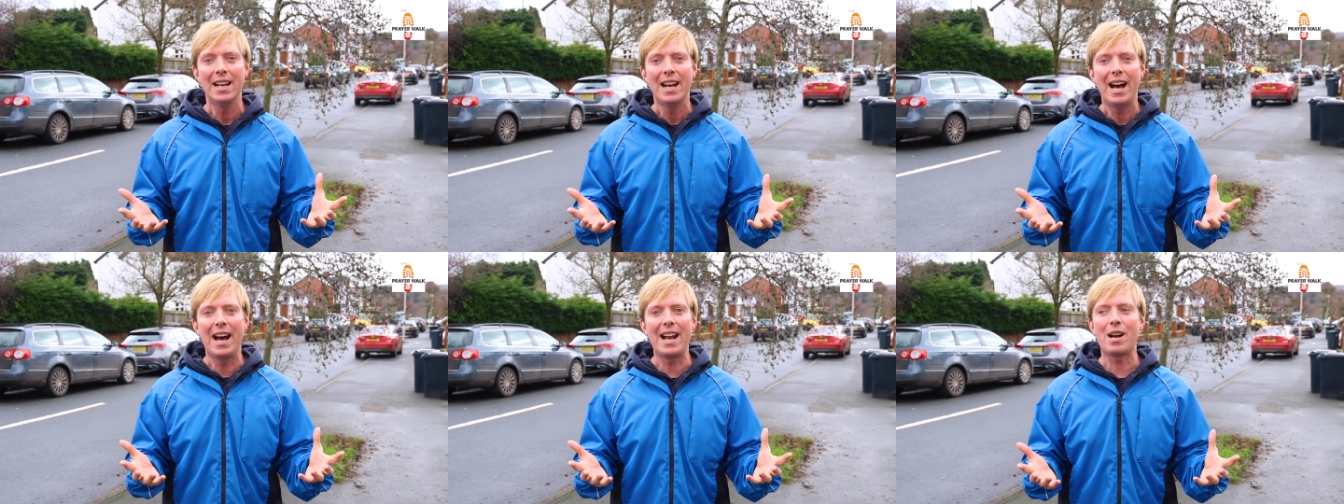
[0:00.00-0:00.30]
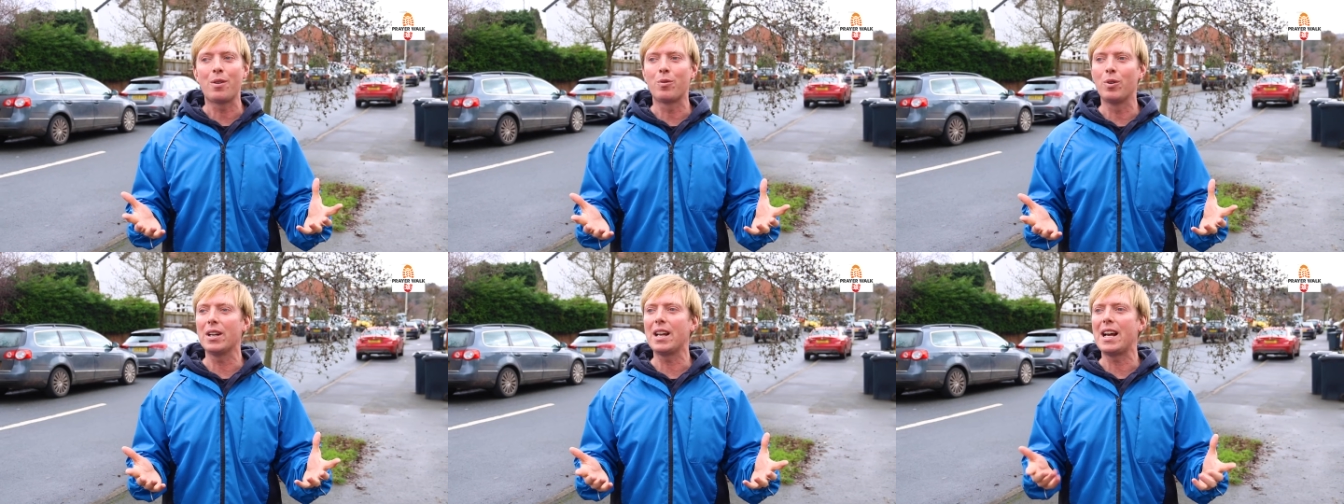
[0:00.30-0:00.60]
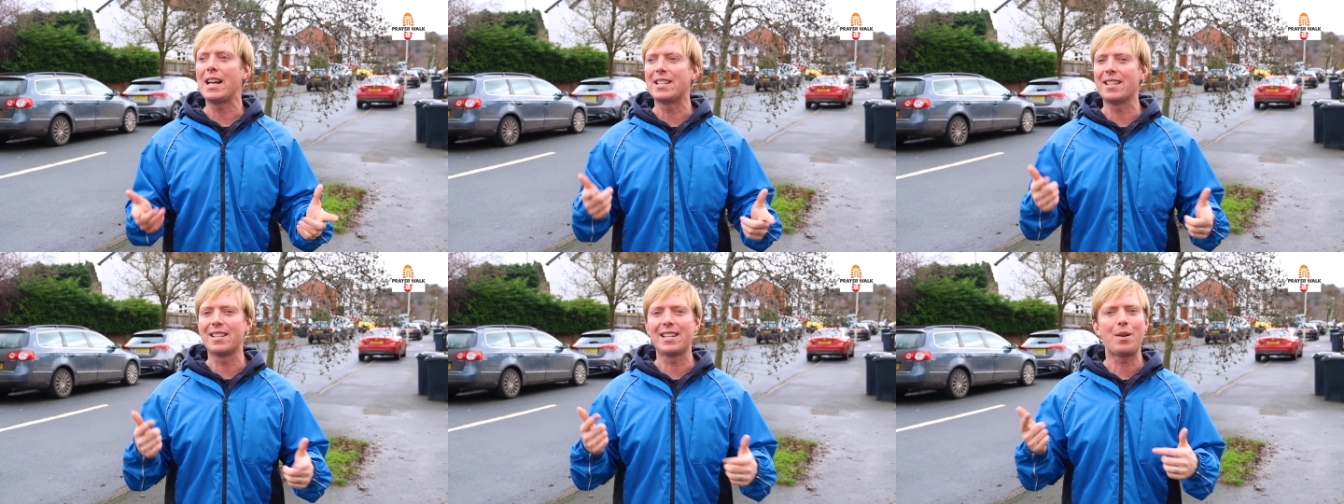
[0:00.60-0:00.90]
And I
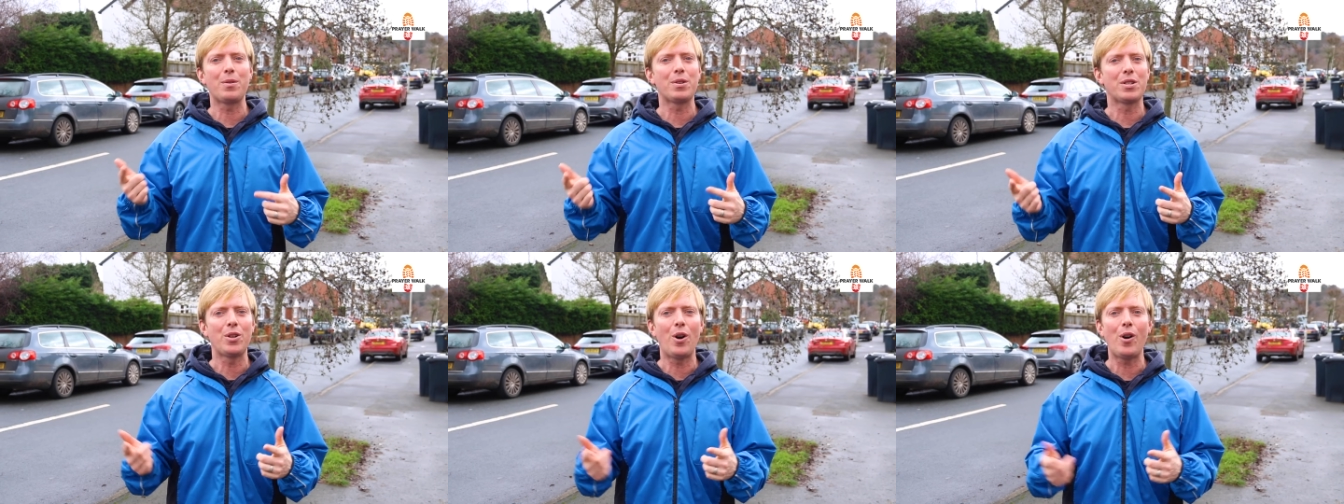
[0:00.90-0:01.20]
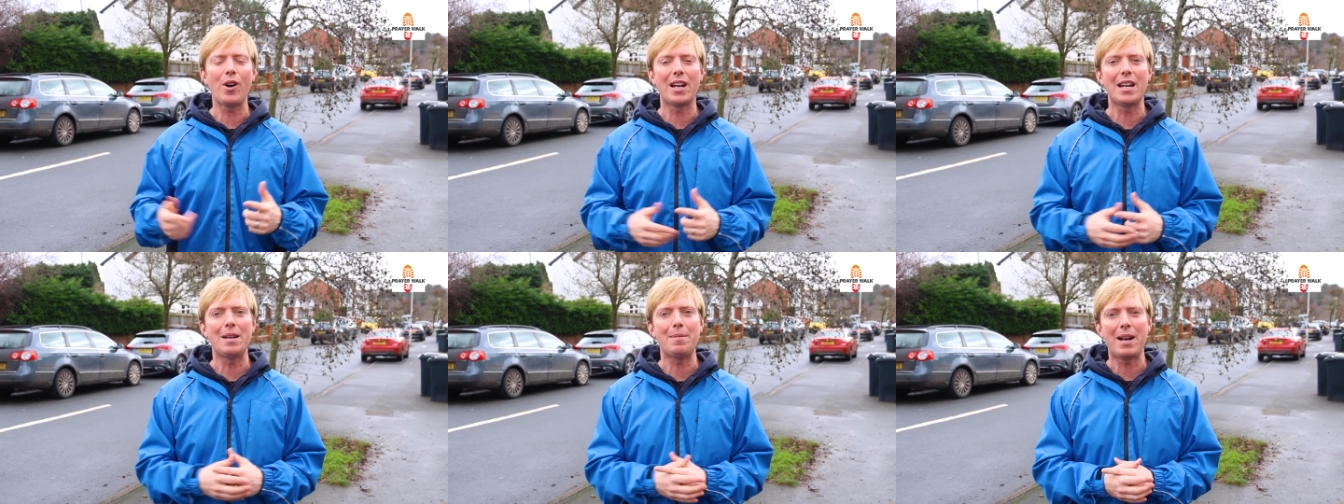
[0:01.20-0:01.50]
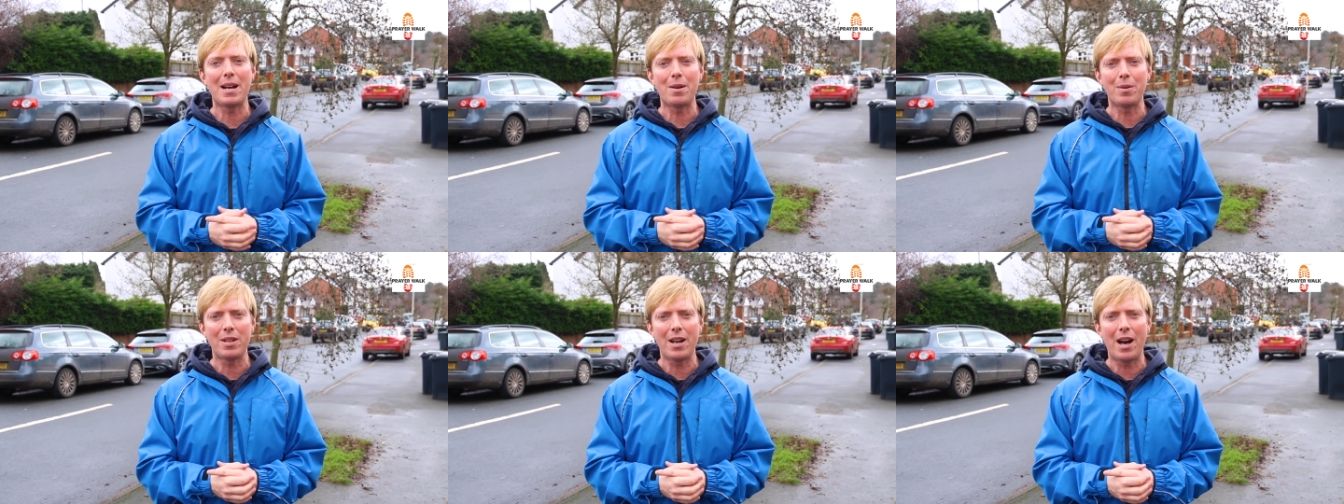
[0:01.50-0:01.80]
realized as I was talking
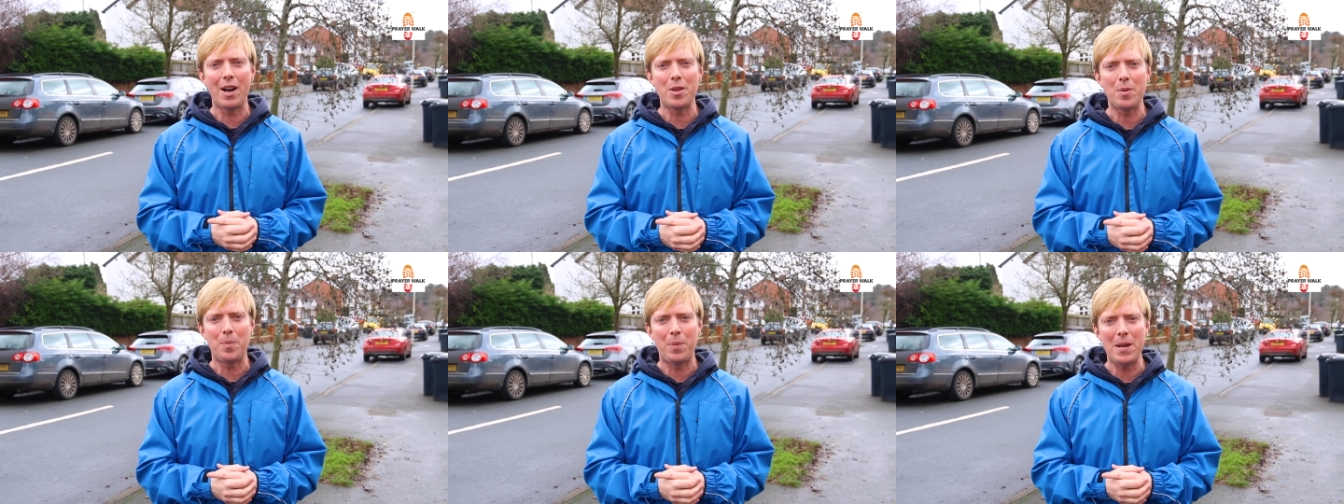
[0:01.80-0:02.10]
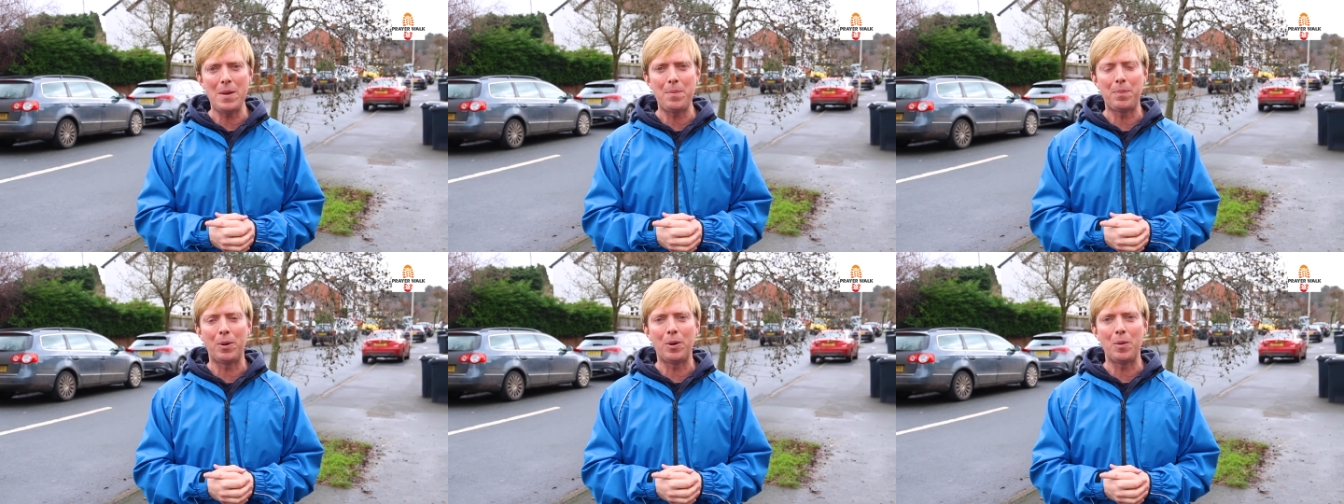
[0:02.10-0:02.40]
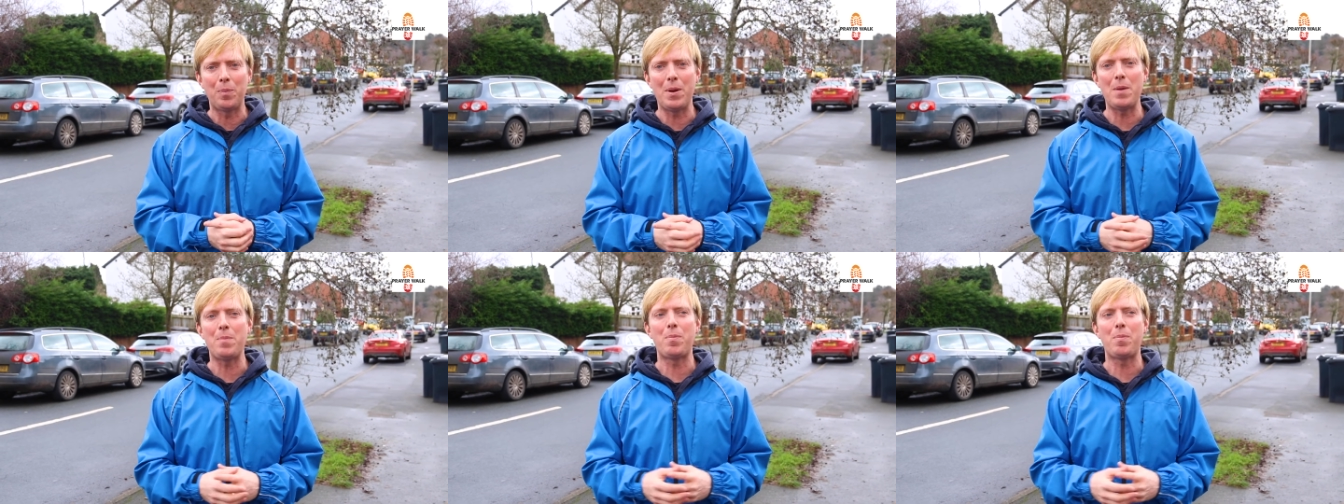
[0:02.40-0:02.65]
about it with other people